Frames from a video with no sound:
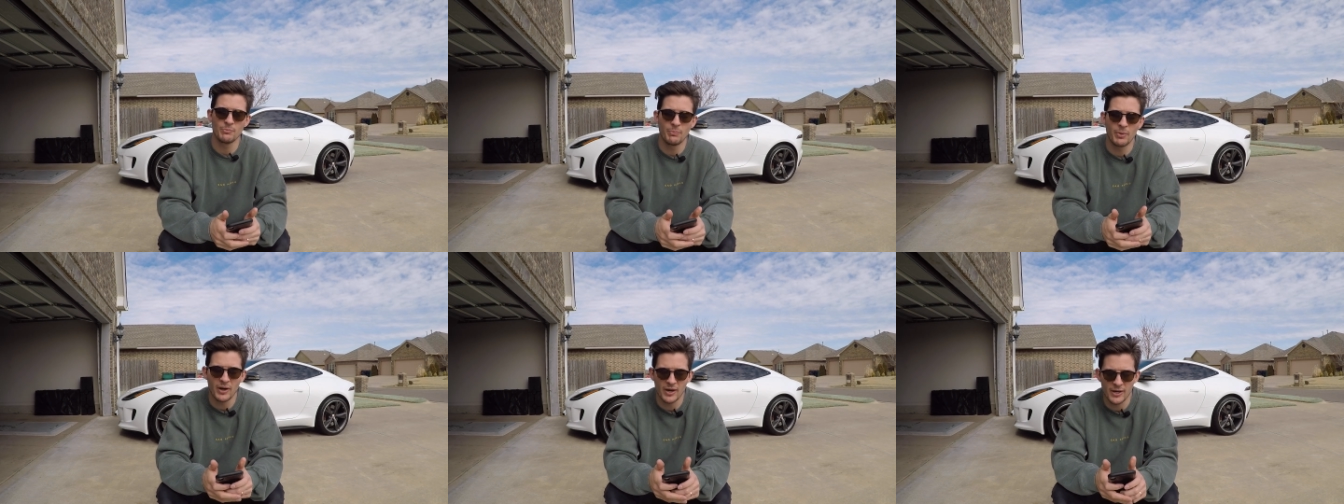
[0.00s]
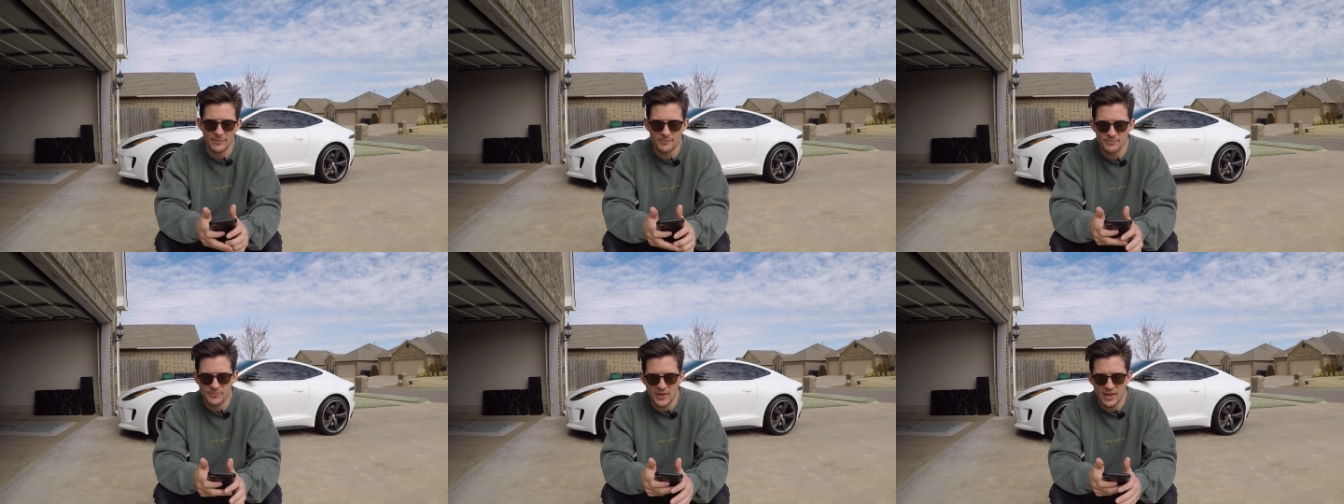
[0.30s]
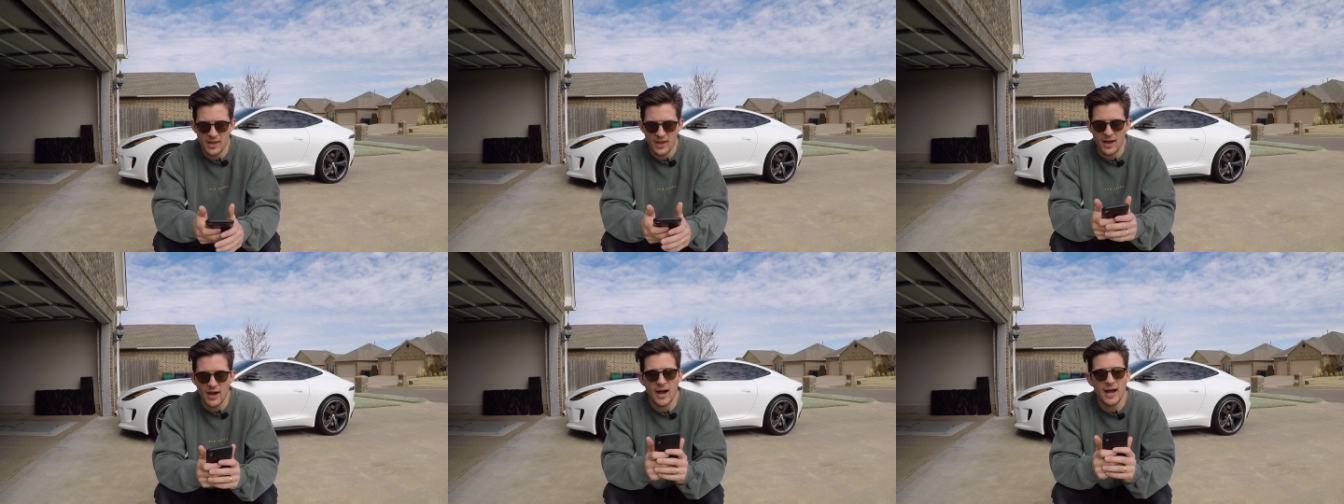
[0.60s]
but
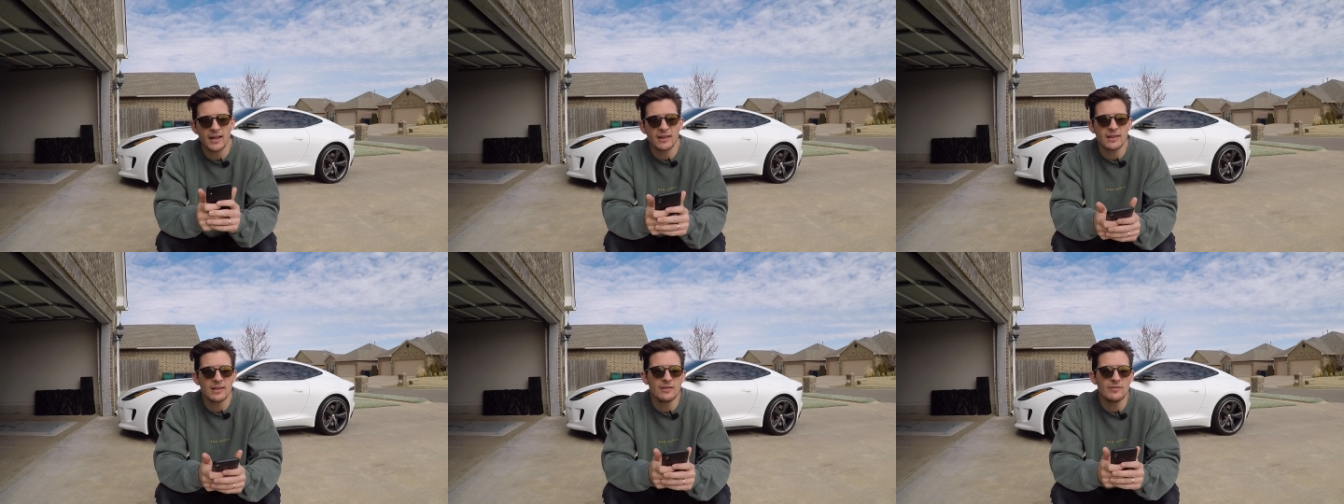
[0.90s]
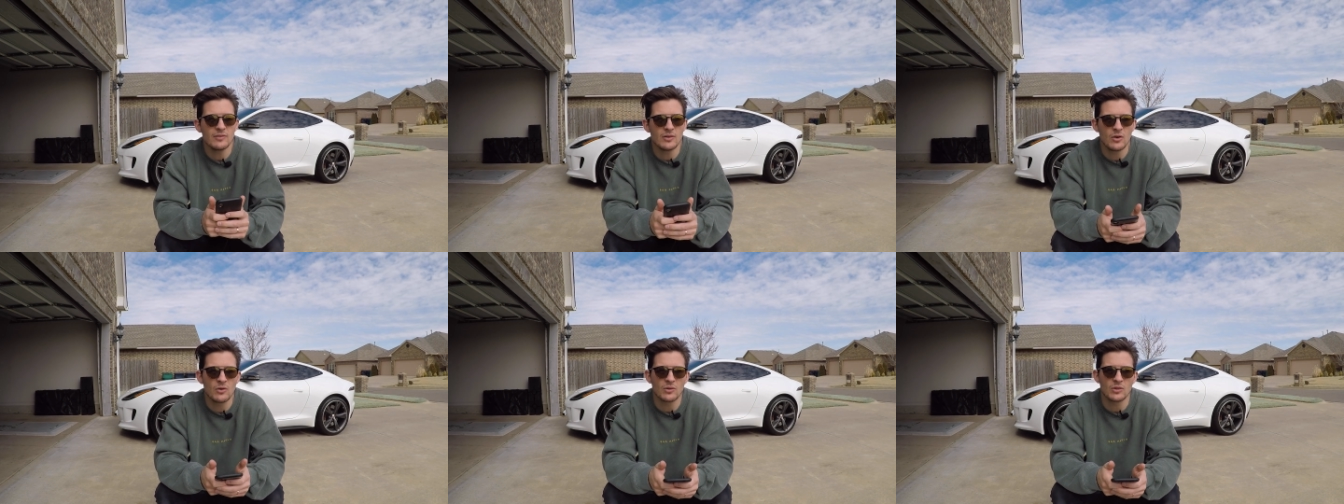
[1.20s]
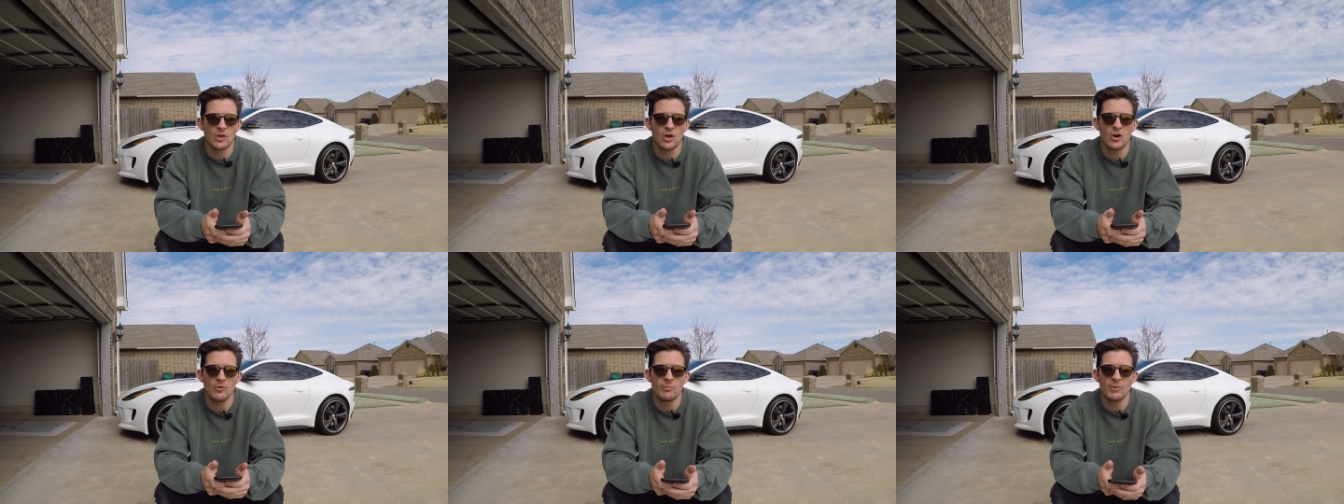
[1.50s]
I live in
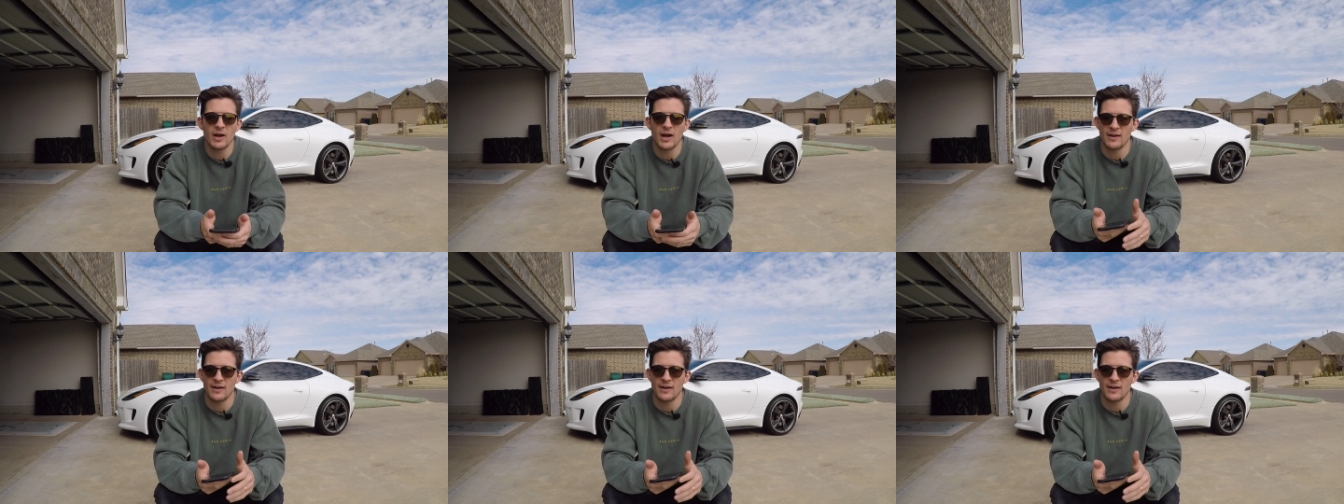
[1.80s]
Oklahoma.